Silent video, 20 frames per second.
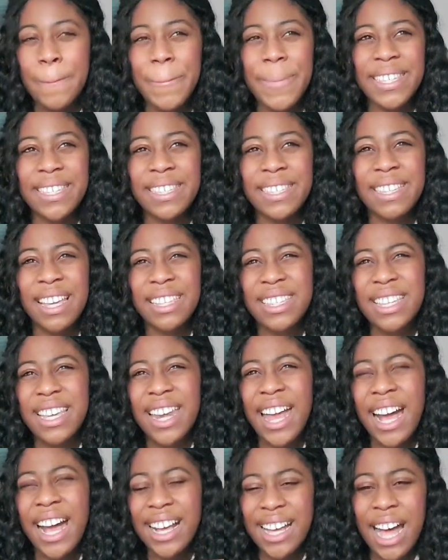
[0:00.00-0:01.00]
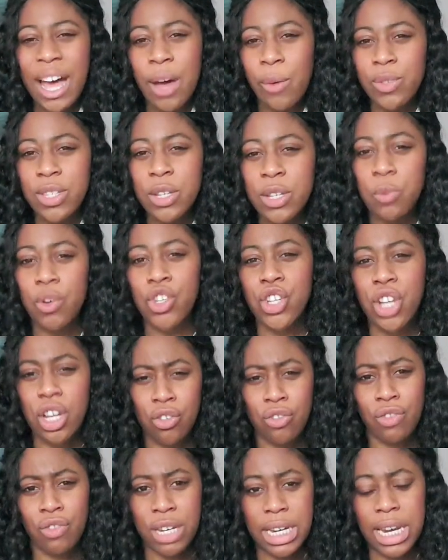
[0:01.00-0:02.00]
business and accounting, which I
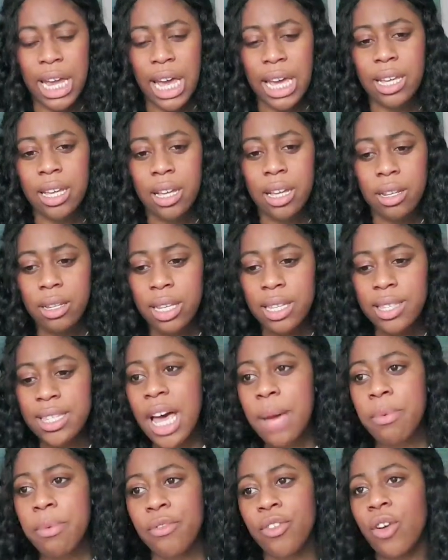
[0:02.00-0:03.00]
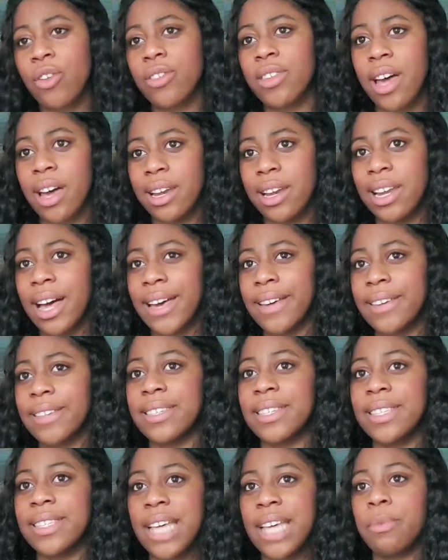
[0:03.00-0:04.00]
don't really like. The type of law that I like
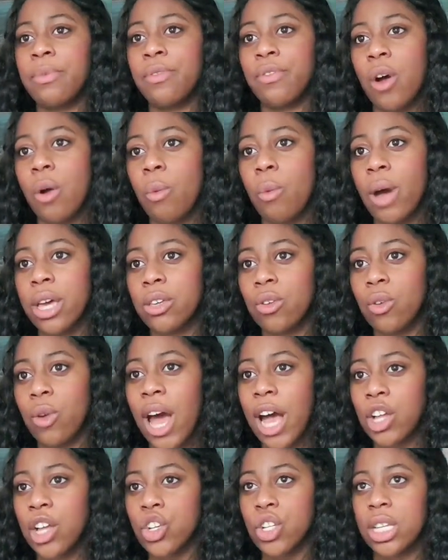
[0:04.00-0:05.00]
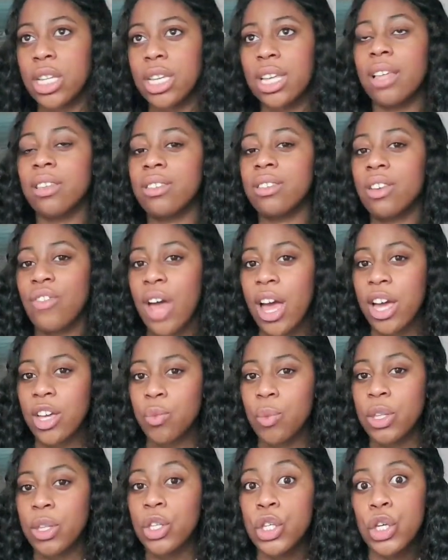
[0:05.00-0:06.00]
is the type of law where you actually
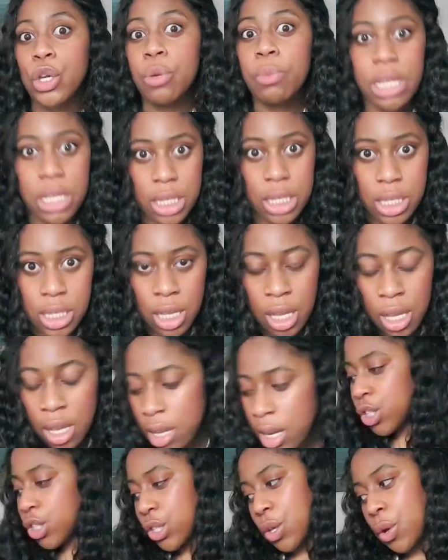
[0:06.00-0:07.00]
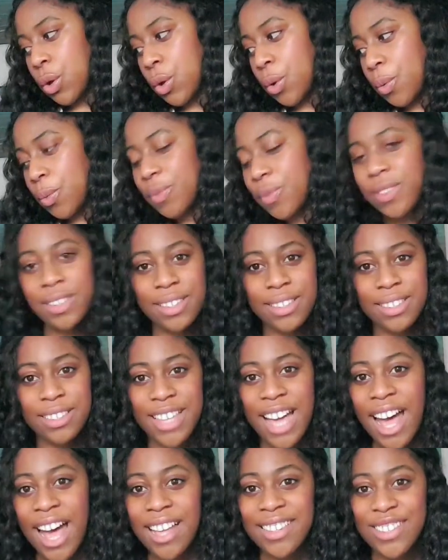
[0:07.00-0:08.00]
interact with humans. So
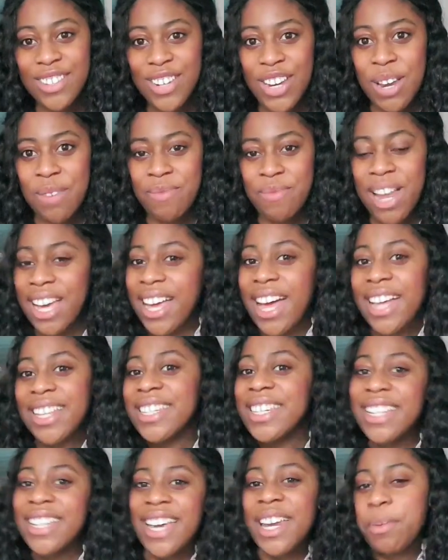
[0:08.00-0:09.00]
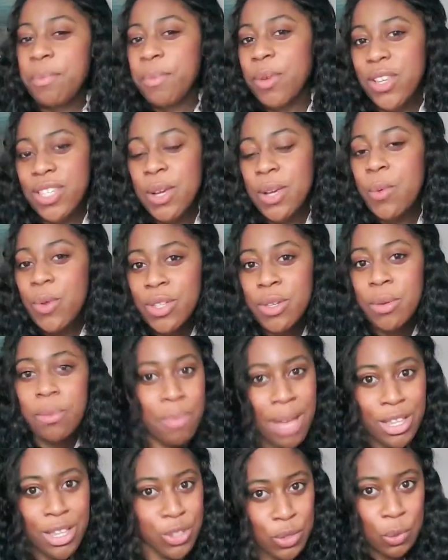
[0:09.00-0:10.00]
that dream, I didn't get in because I
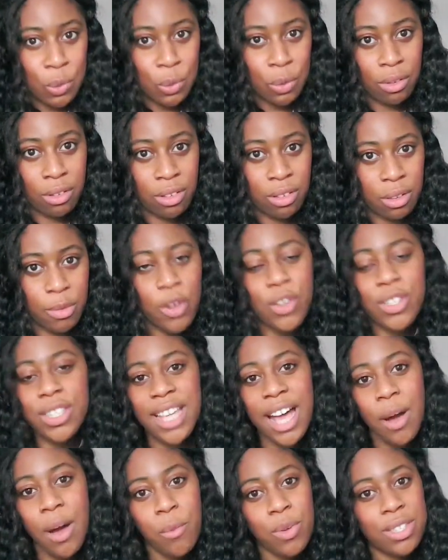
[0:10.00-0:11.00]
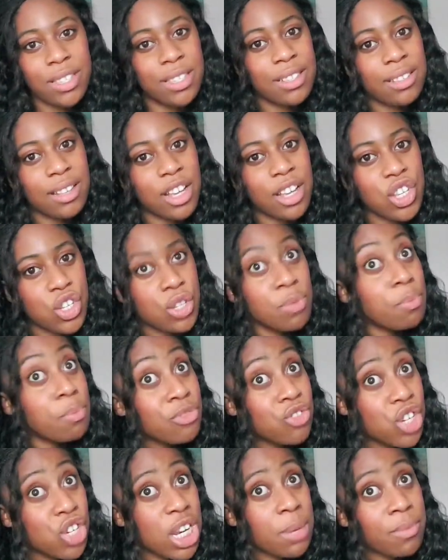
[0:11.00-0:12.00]
wasn't meant to, because that wasn't
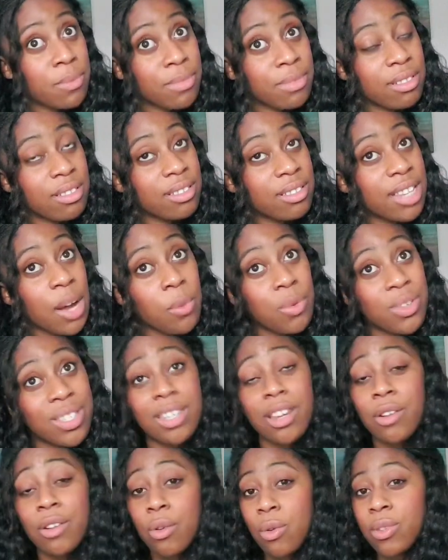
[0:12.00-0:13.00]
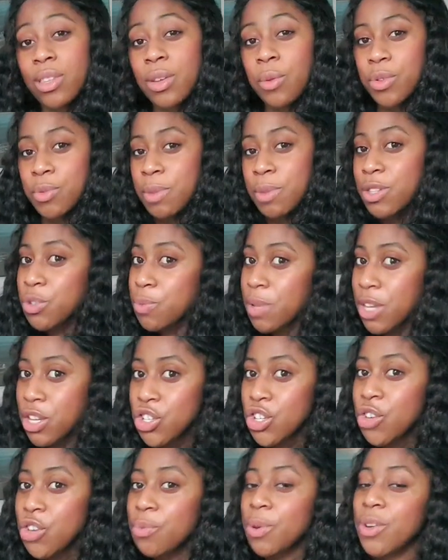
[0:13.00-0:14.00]
a dream, that wasn't a goal that was meant to be
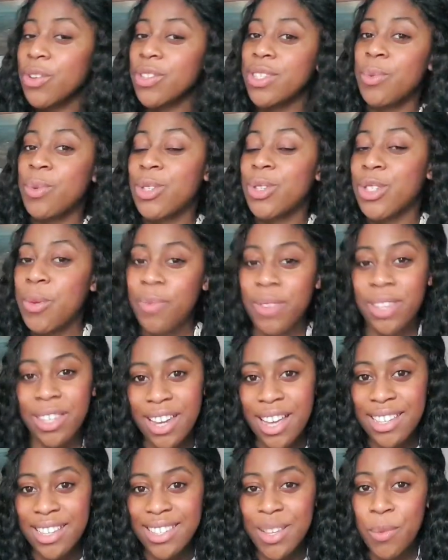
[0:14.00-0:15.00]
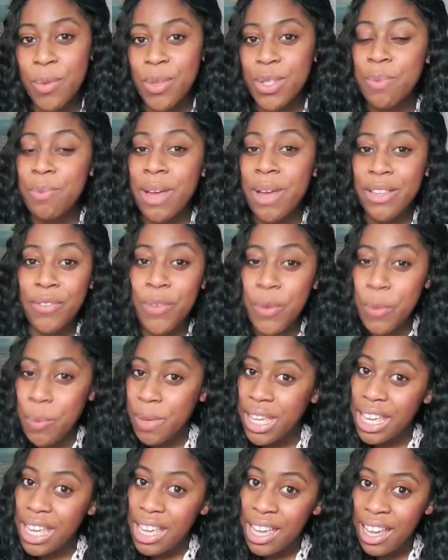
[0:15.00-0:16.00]
achieved, because it was something else that was meant for
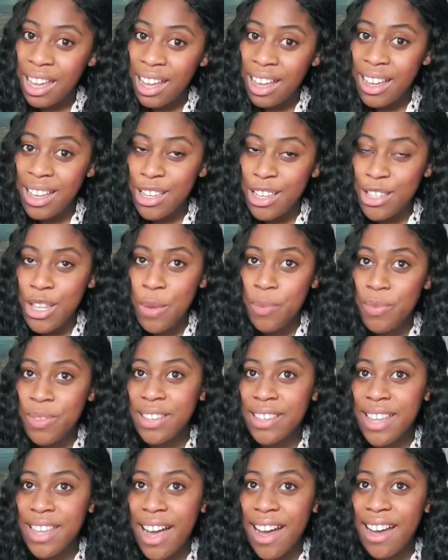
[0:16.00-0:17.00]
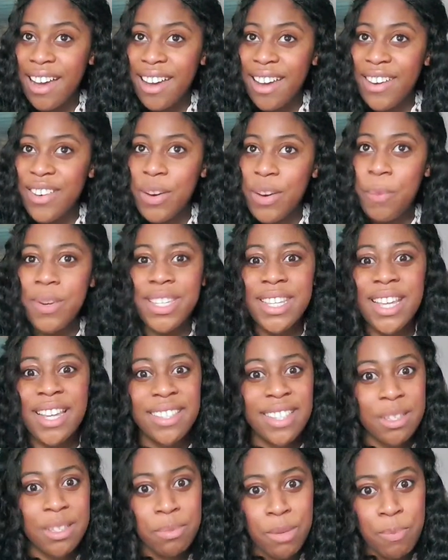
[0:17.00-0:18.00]
me, something that
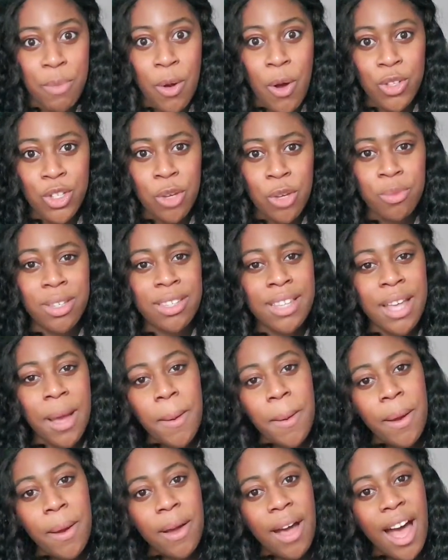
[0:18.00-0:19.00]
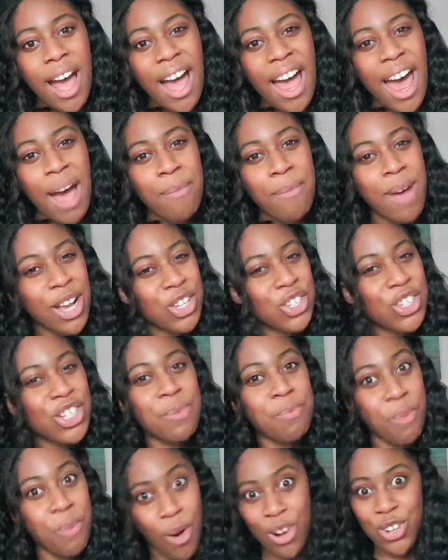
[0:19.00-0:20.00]
represented me more, something that I'm
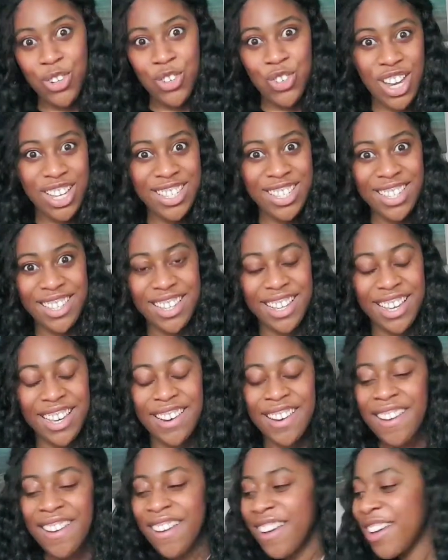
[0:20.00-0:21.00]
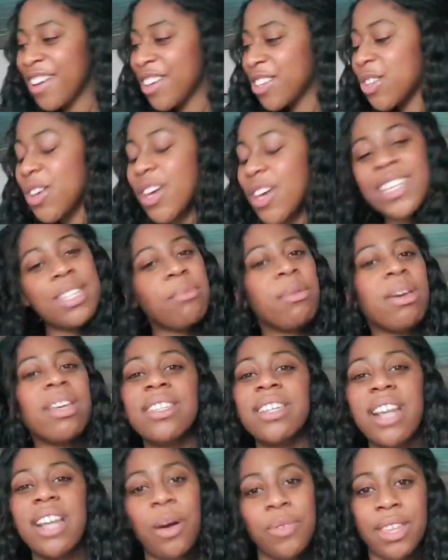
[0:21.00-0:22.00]
actually more interested in. So it's
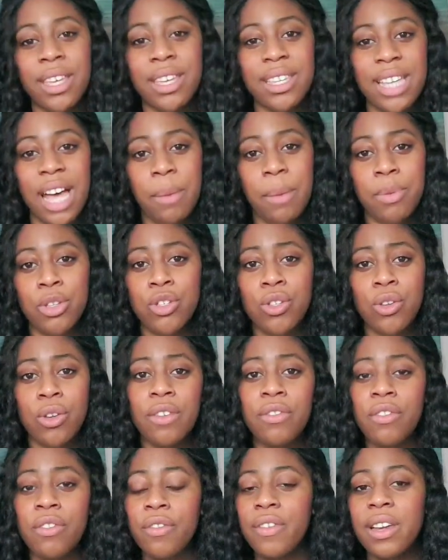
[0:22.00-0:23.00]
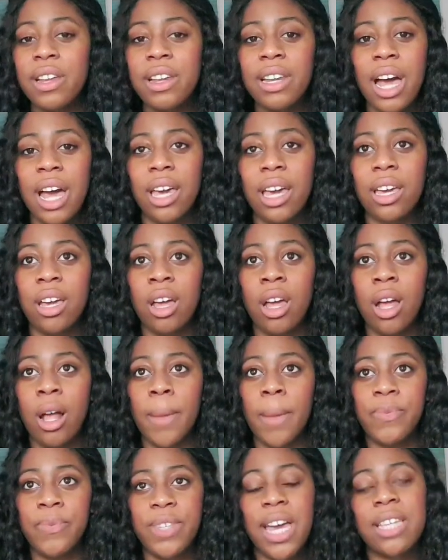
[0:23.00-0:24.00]
amazing how things happen. So if you feel like,
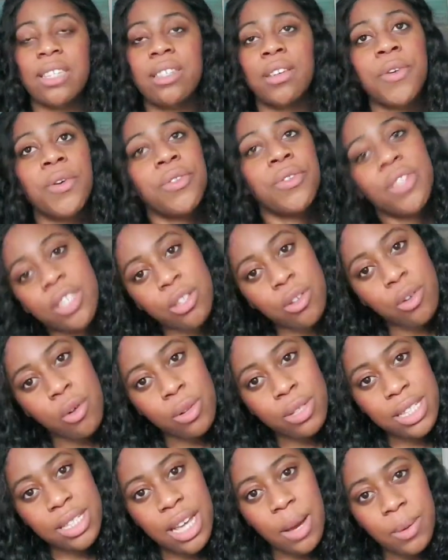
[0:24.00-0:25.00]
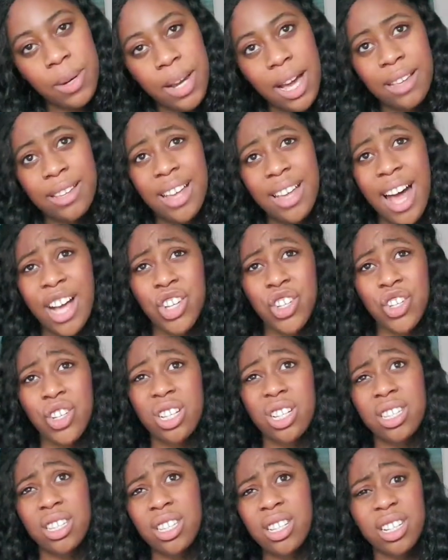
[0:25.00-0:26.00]
yes, I wrote this goal down and
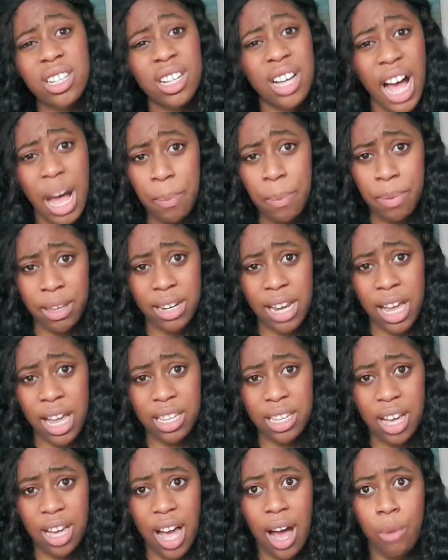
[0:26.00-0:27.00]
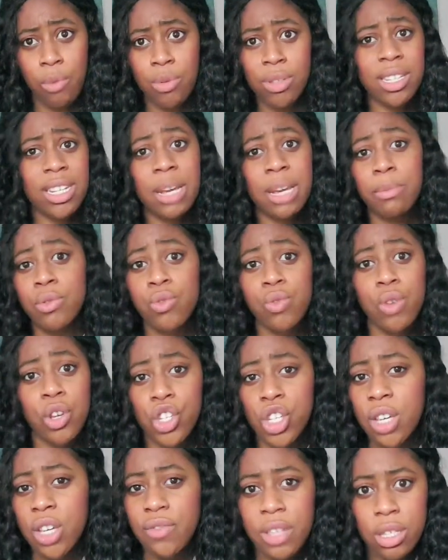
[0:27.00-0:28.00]
actually it didn't happen, I wasn't able to
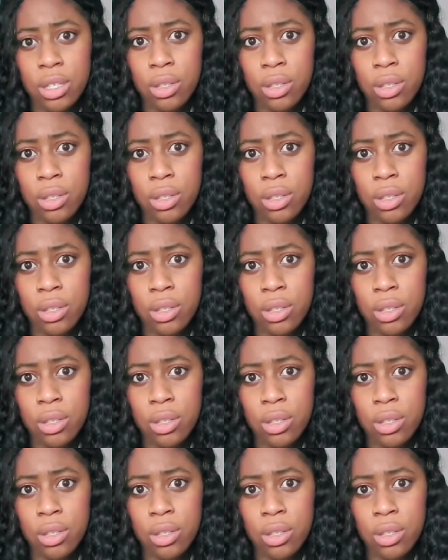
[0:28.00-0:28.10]
achieve